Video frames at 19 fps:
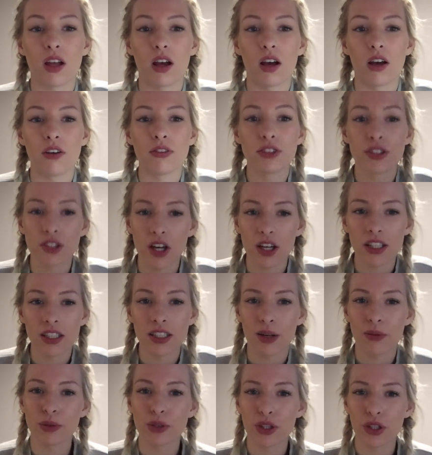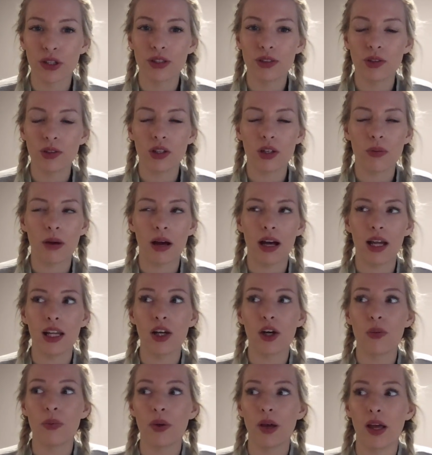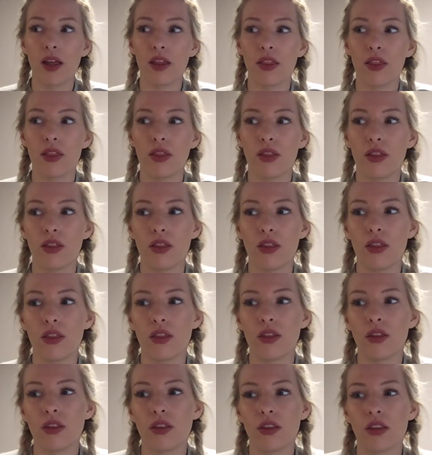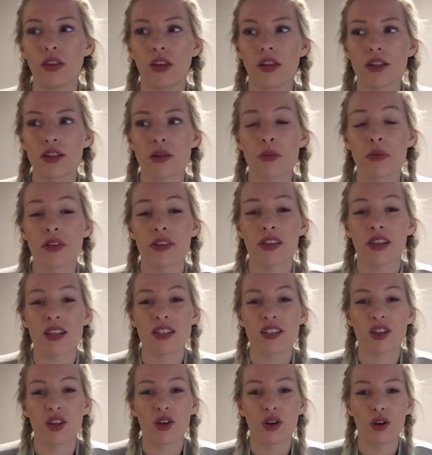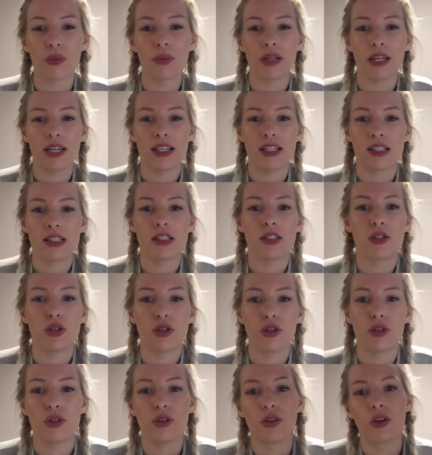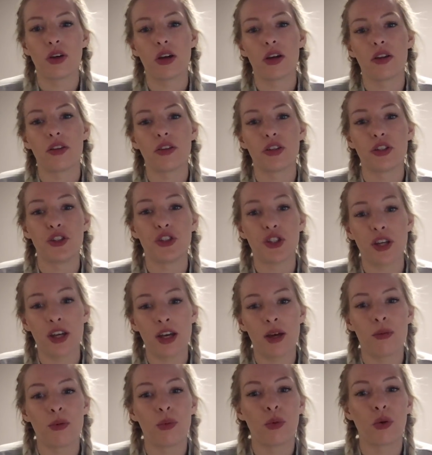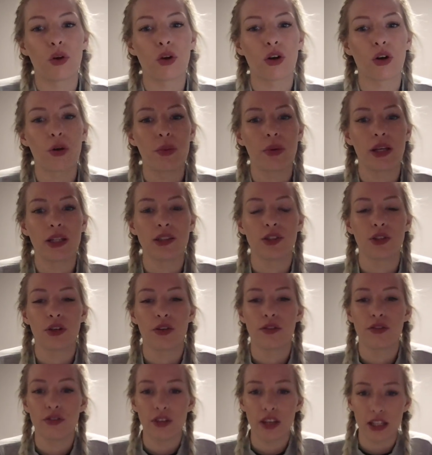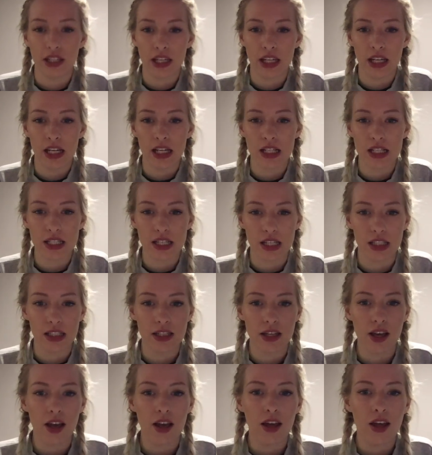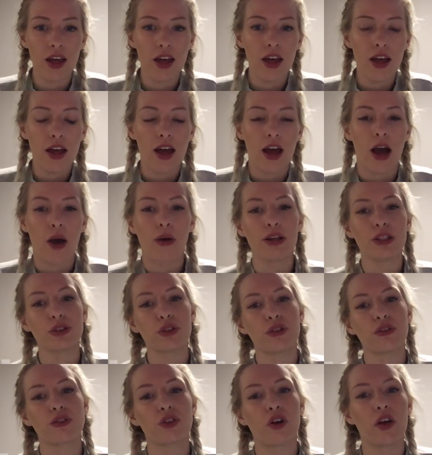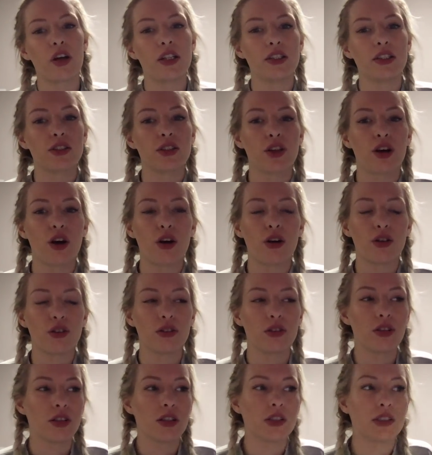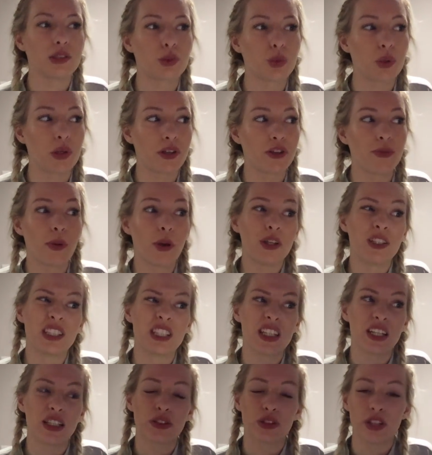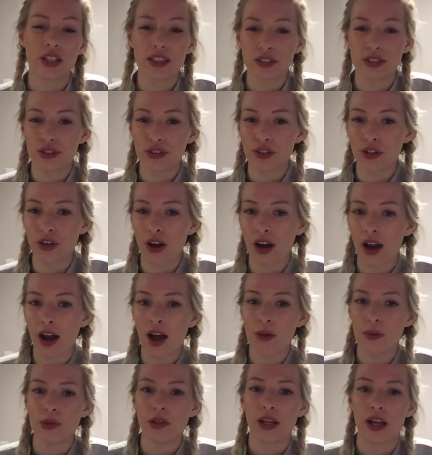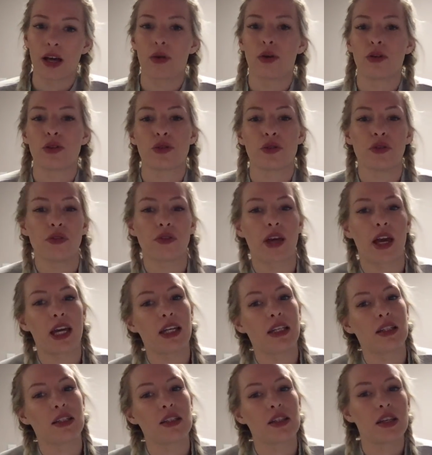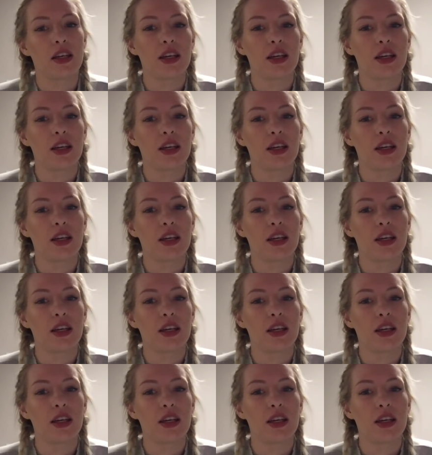I've decided that I'm just going to talk about a little bit some of the things that got me into the gym and what got me into doing fitness and how I sort of got into the whole swing of posting things on Instagram and how I sort of gained